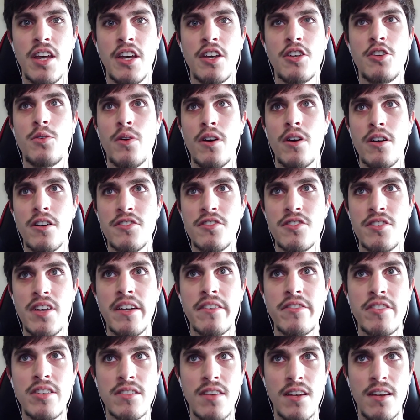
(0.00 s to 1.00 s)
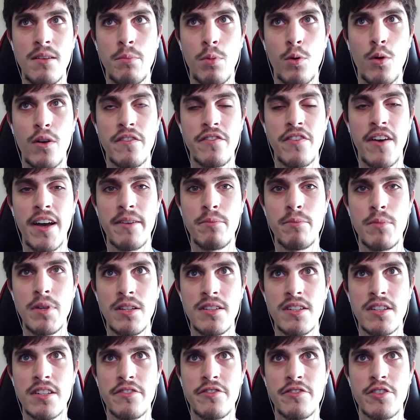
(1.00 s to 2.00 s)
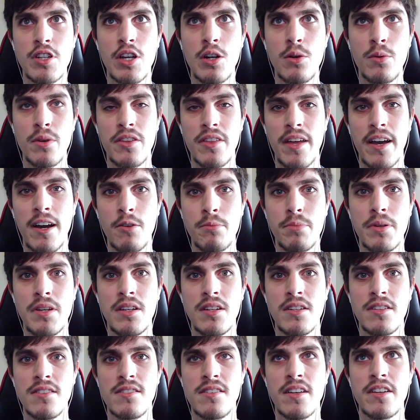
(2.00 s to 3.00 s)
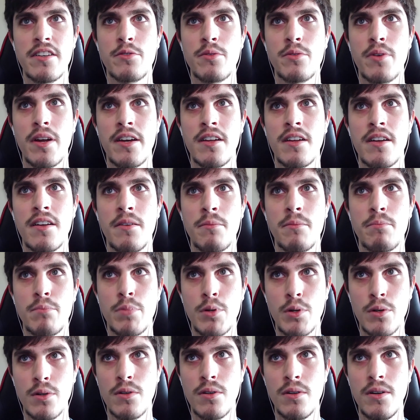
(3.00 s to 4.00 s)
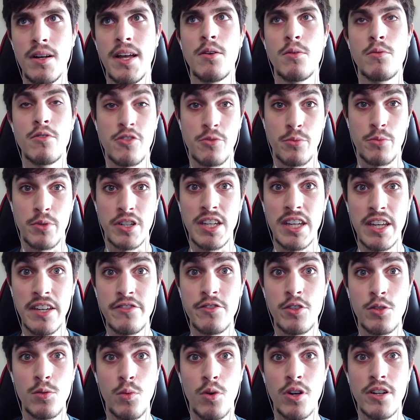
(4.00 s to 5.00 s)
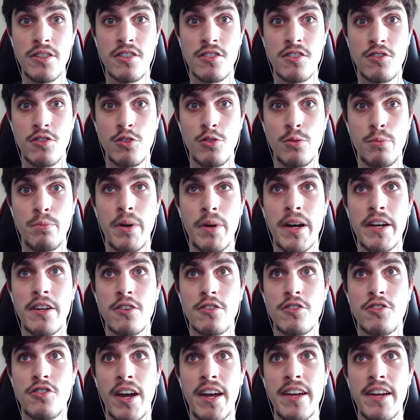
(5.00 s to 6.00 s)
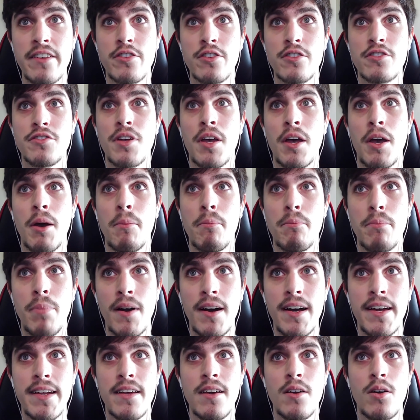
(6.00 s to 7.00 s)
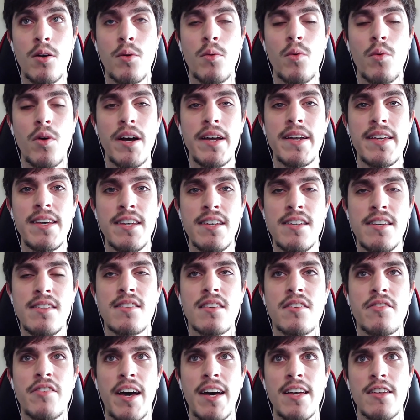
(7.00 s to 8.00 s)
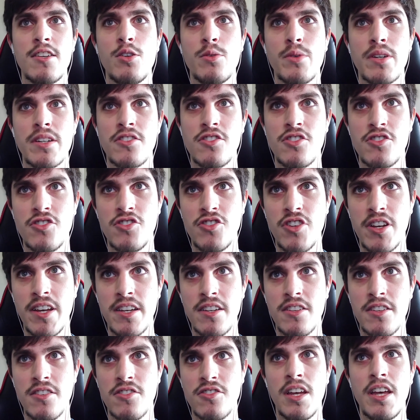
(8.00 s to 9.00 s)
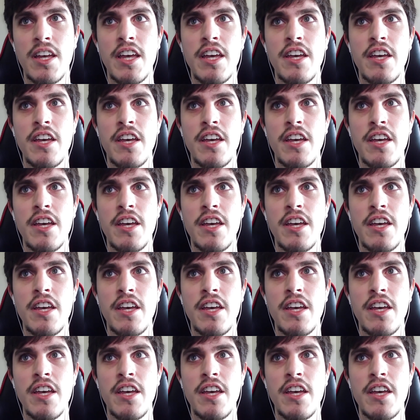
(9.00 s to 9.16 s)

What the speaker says: You are saving $10.5 million if you go with Alpine instead of Red Bull, which would give you 1 to 2 better drivers. But what is the value exchange?